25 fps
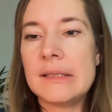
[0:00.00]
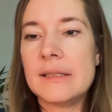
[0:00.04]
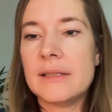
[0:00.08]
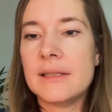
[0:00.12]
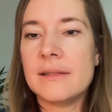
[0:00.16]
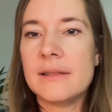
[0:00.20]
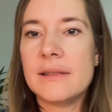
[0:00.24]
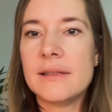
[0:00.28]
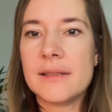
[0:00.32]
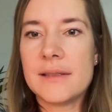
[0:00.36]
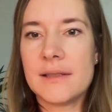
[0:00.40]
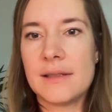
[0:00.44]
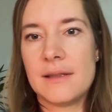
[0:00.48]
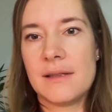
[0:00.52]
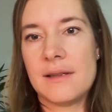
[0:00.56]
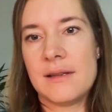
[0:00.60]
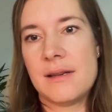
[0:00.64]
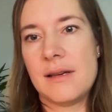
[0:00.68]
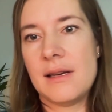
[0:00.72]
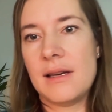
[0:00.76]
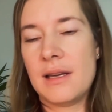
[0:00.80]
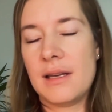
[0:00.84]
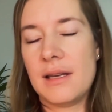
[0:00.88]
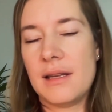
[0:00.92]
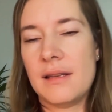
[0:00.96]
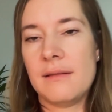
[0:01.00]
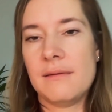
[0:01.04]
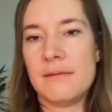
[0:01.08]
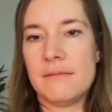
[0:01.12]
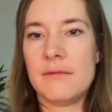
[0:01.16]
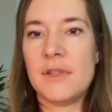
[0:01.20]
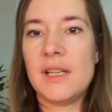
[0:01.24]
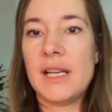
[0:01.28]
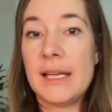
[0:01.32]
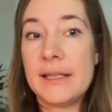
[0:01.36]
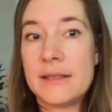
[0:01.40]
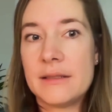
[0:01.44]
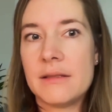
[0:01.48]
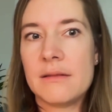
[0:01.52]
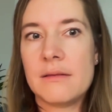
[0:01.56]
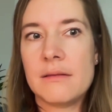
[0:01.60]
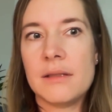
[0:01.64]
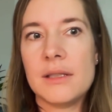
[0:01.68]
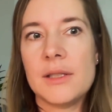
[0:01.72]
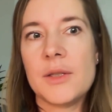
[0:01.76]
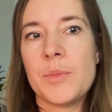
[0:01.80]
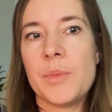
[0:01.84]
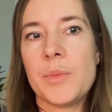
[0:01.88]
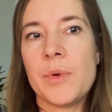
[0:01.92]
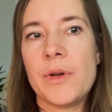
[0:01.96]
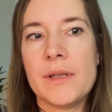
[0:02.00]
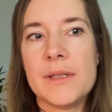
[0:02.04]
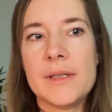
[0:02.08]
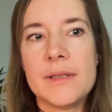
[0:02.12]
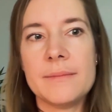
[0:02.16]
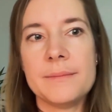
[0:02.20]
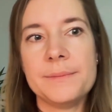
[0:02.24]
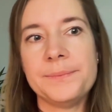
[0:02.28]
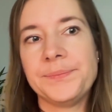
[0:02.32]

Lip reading: deals related to each person.